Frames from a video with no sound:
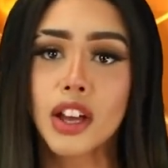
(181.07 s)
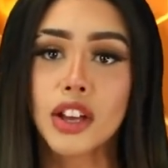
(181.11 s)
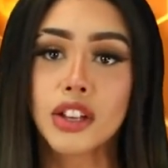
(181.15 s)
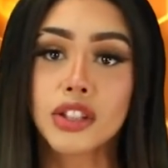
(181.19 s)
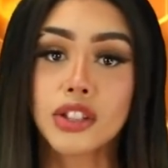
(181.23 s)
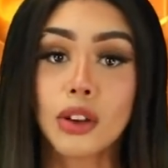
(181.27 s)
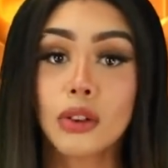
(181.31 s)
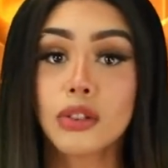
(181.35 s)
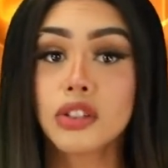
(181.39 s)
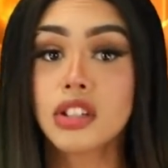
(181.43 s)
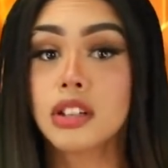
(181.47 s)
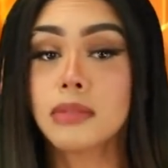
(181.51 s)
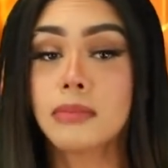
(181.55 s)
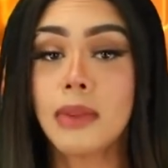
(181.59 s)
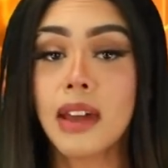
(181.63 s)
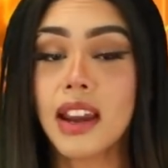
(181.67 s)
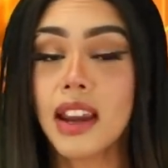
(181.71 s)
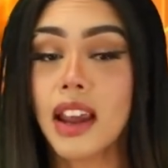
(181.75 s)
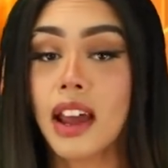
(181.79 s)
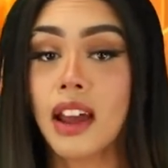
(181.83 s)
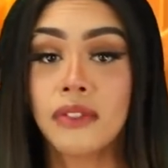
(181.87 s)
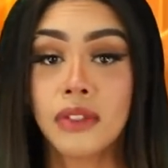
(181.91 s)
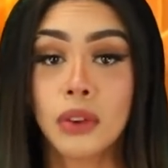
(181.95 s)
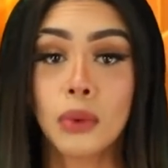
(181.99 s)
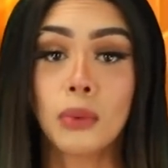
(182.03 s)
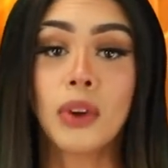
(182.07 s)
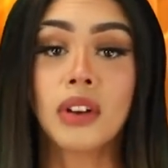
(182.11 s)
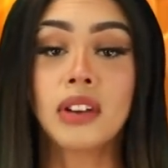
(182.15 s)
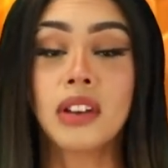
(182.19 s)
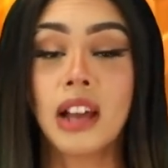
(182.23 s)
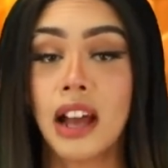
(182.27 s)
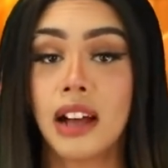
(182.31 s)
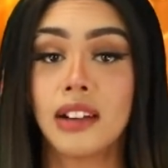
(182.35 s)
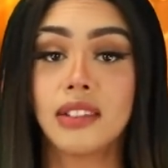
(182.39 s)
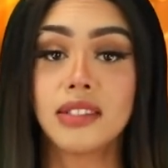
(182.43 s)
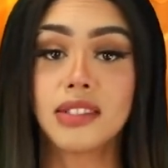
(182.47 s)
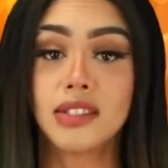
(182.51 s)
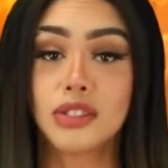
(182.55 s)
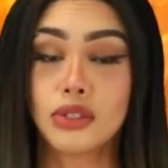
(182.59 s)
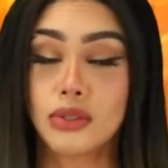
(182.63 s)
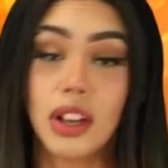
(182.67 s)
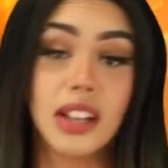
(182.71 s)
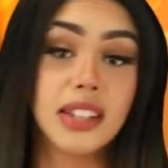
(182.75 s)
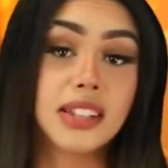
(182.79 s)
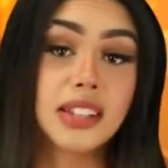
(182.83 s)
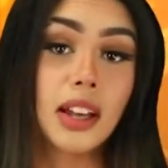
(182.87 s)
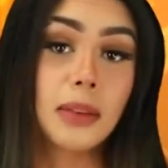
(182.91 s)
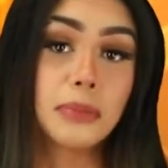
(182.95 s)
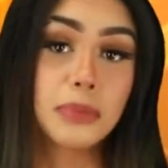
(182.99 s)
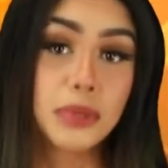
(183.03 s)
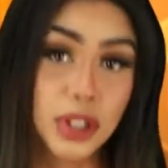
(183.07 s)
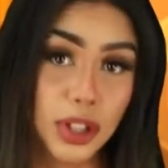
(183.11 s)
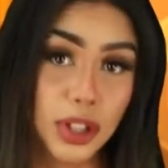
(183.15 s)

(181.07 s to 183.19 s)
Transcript: so she made everyone else dress up